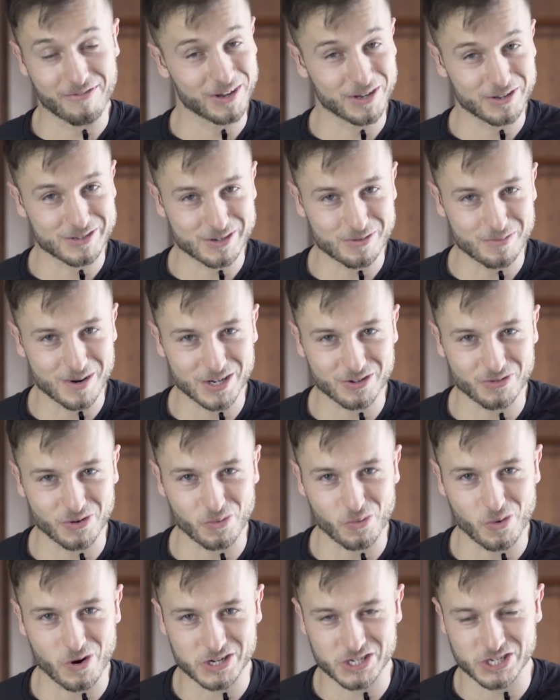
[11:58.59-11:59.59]
Thank you so much
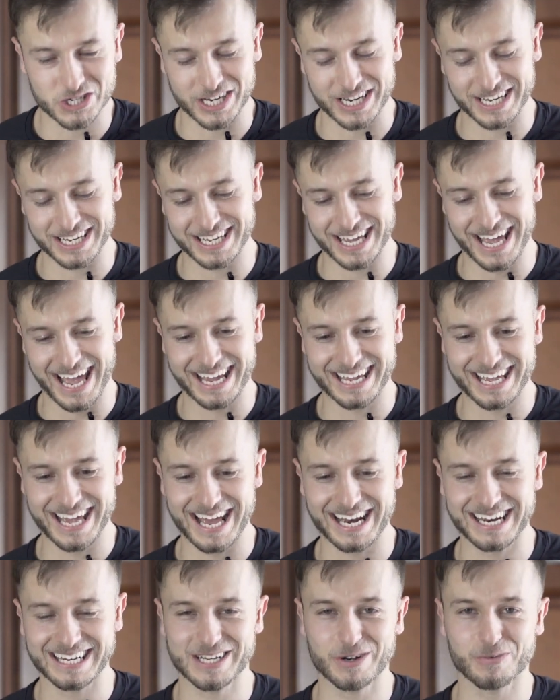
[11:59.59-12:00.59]
for watching.
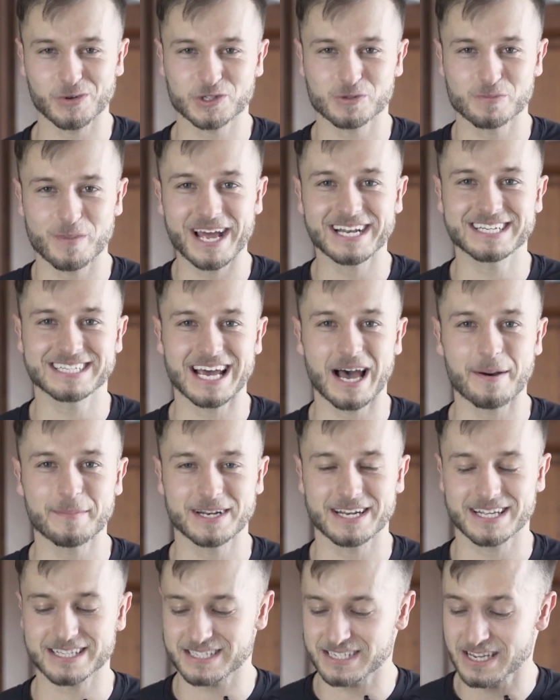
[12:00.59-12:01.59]
Again, that was Matt
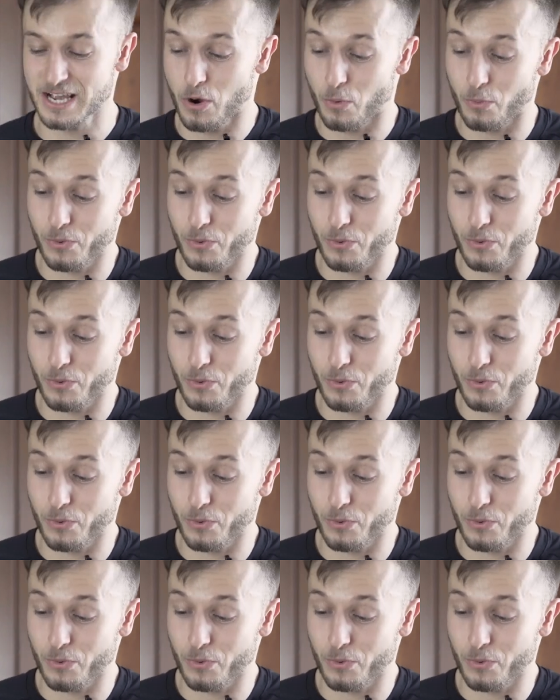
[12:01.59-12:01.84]
Dominance